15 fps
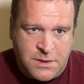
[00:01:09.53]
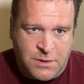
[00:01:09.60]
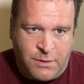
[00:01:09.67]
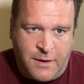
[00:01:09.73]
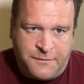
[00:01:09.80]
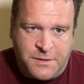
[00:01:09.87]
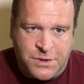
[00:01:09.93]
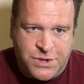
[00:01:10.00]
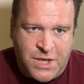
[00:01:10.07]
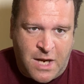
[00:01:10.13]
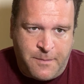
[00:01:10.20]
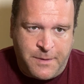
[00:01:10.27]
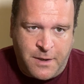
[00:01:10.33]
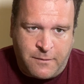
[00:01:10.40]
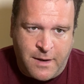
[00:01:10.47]
So after
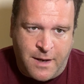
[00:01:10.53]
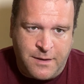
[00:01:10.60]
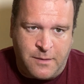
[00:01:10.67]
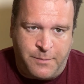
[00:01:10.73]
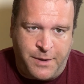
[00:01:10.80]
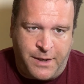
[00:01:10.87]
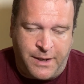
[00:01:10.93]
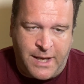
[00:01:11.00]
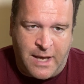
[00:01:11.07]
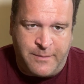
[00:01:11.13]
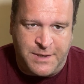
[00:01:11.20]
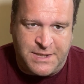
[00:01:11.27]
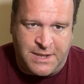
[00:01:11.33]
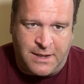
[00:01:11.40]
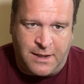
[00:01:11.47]
shopping around a bit on
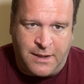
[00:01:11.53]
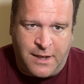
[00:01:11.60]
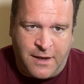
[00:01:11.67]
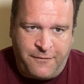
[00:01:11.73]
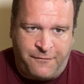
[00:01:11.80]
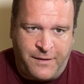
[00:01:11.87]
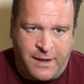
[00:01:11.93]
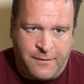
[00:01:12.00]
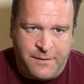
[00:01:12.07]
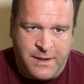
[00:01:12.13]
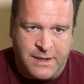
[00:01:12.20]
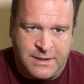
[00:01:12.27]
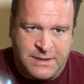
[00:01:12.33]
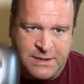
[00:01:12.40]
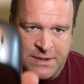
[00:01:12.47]
Amazon, I found
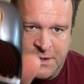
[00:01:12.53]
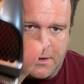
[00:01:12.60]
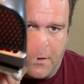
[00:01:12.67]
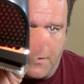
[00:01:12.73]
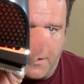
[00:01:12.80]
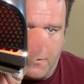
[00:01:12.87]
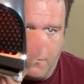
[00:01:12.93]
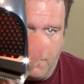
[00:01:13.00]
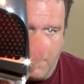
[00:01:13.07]
this, the